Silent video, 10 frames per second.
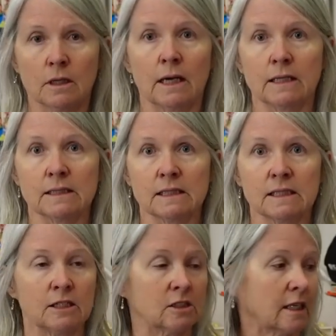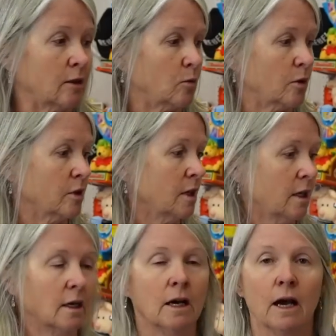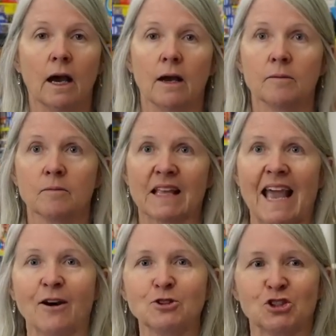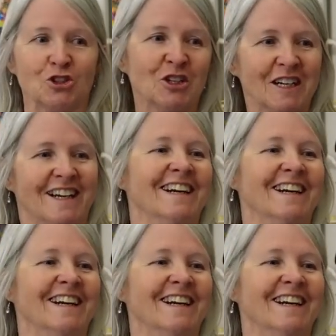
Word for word: I guess that's how you say the word. Coucher. Coucher.